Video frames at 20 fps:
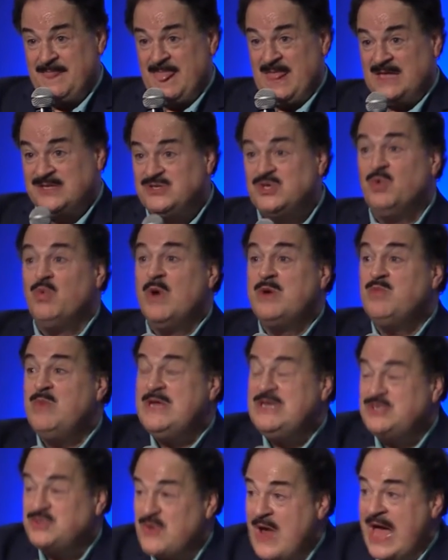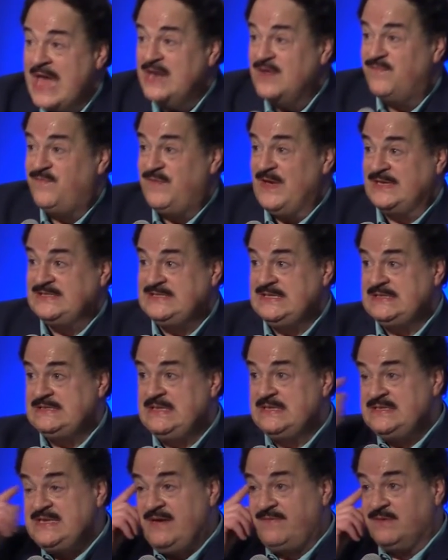And so when we try to fix
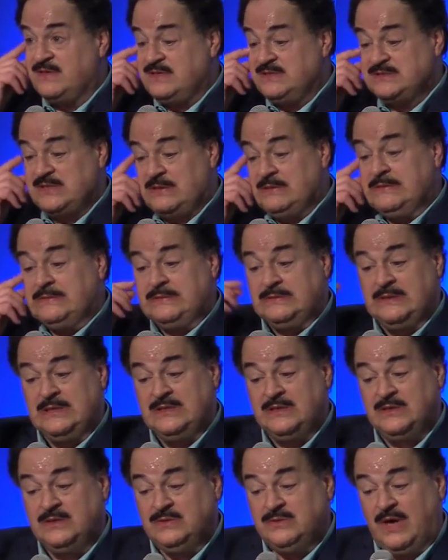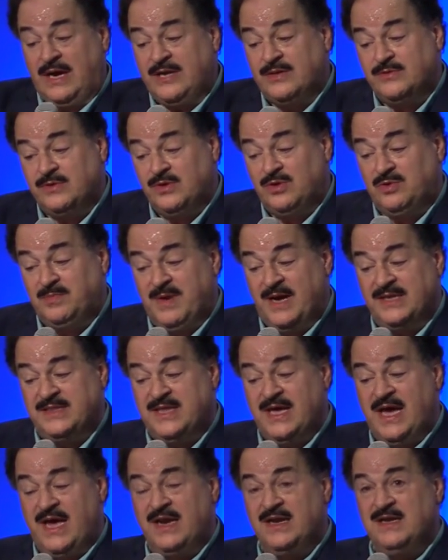it, the devil goes, "Oh, ooh, I don't know
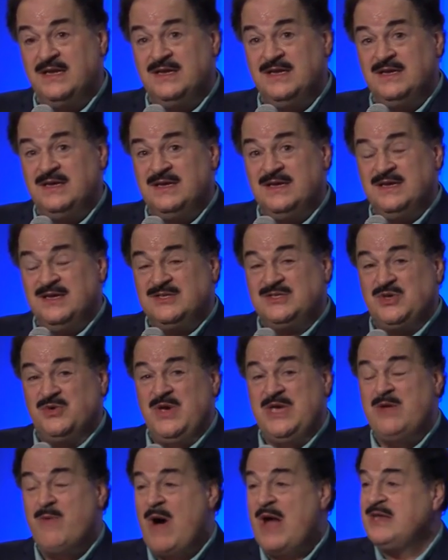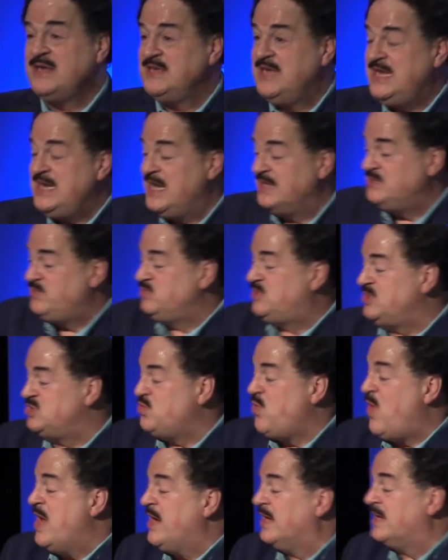about that." So he want he doesn't
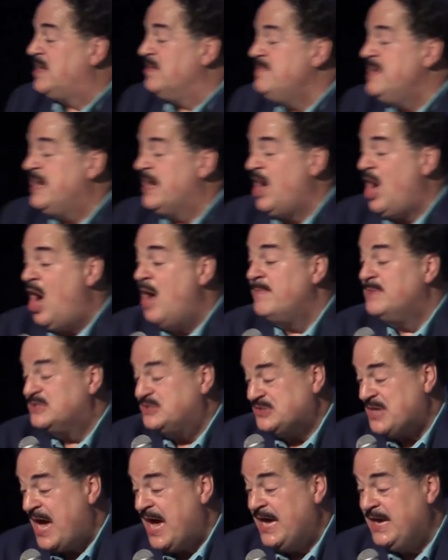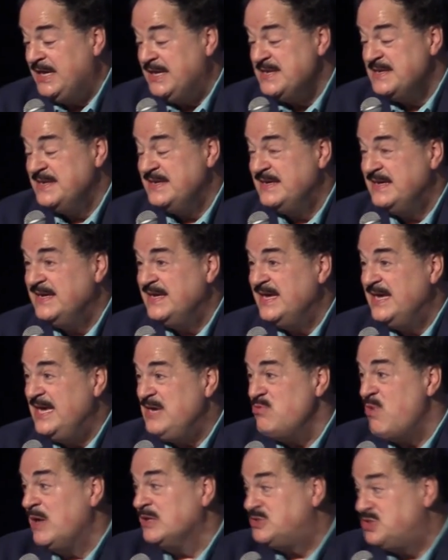just want to commit a homicide.
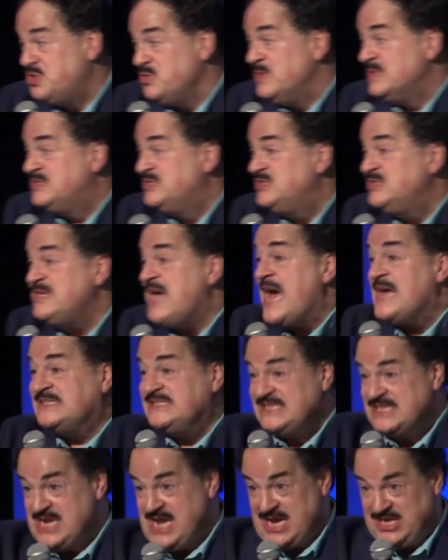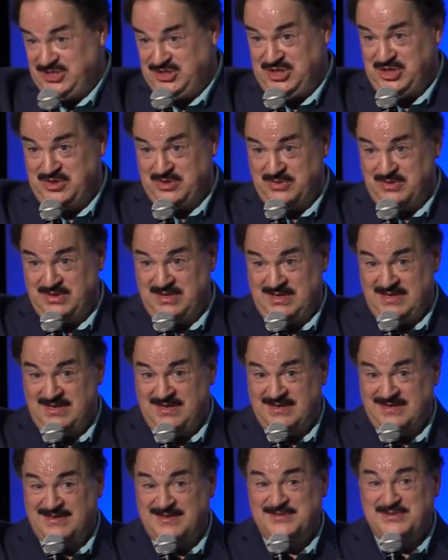He wants to assassinate you
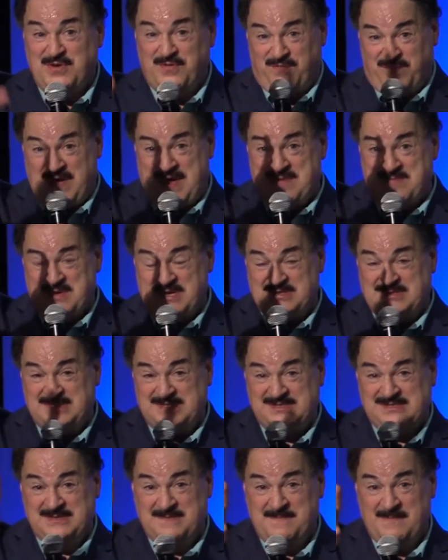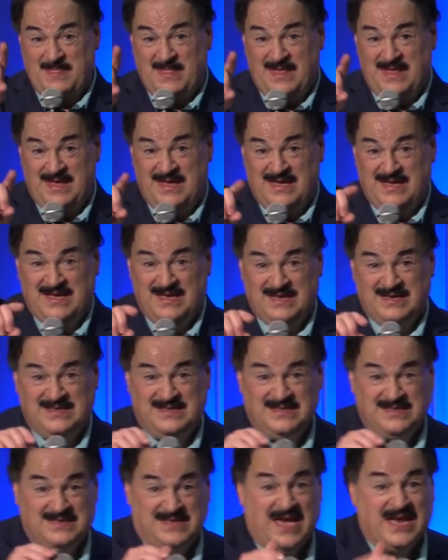because you're famous.
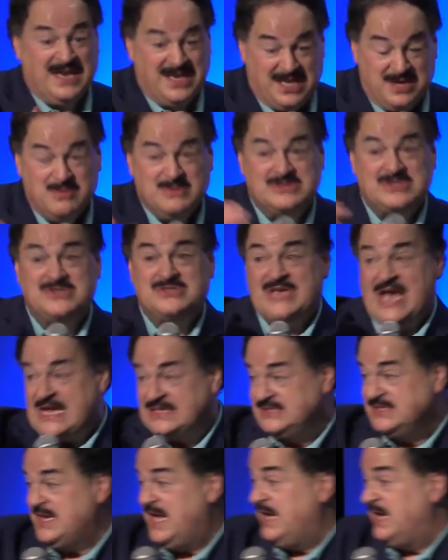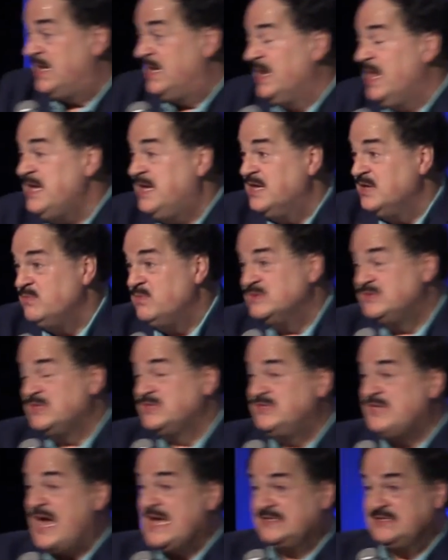Kennedy was assassinated, Lincoln was
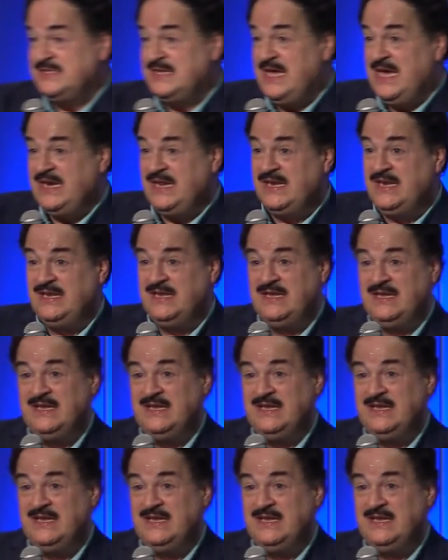assassinated.